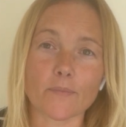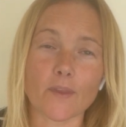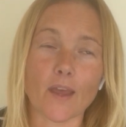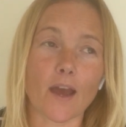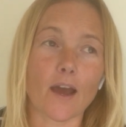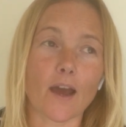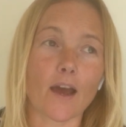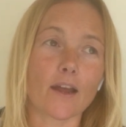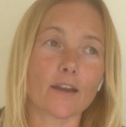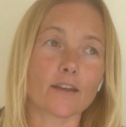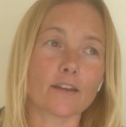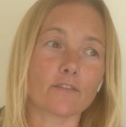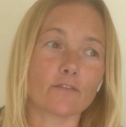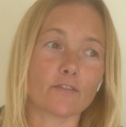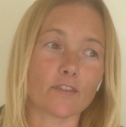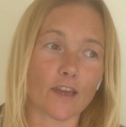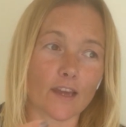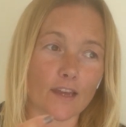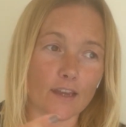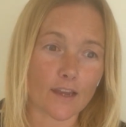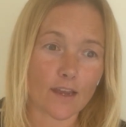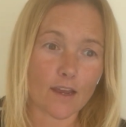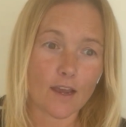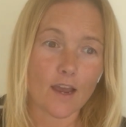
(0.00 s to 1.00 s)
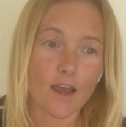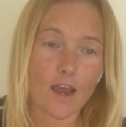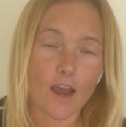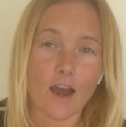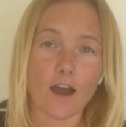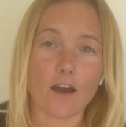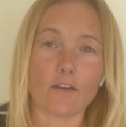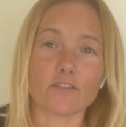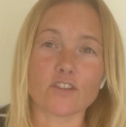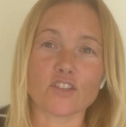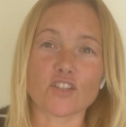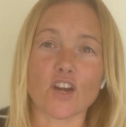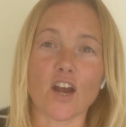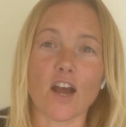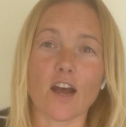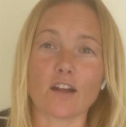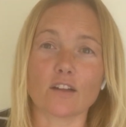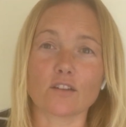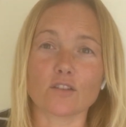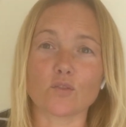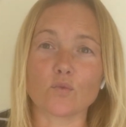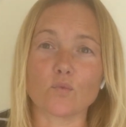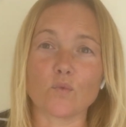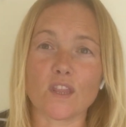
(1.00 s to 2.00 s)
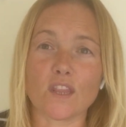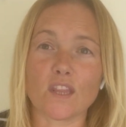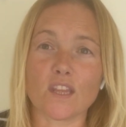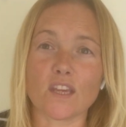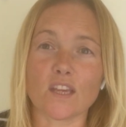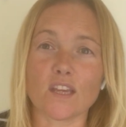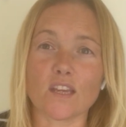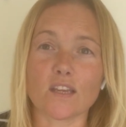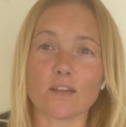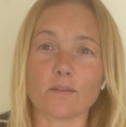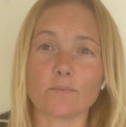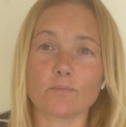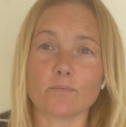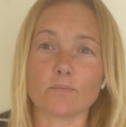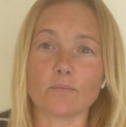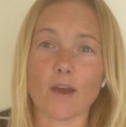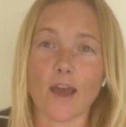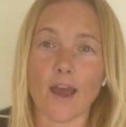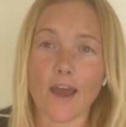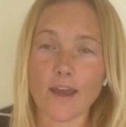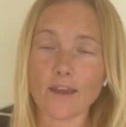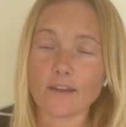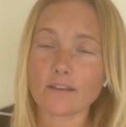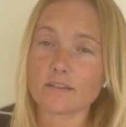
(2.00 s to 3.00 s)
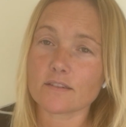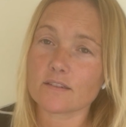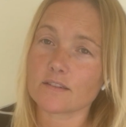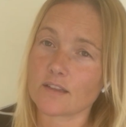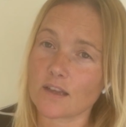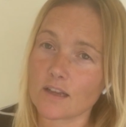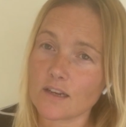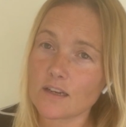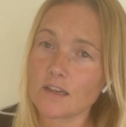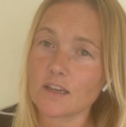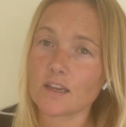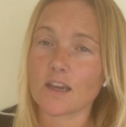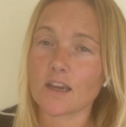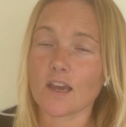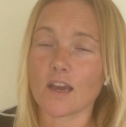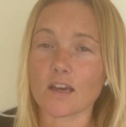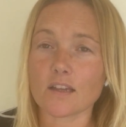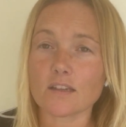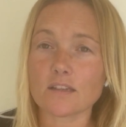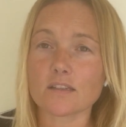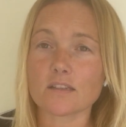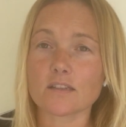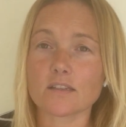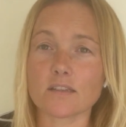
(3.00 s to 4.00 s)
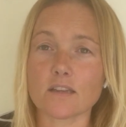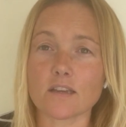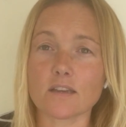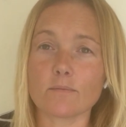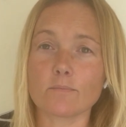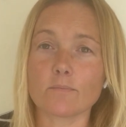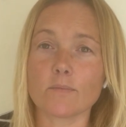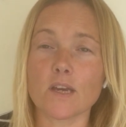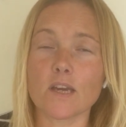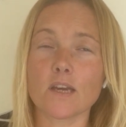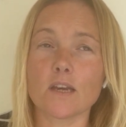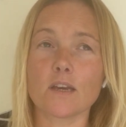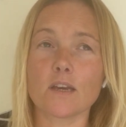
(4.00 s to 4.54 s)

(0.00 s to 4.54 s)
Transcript: And if they have a child with the ex, then it can seem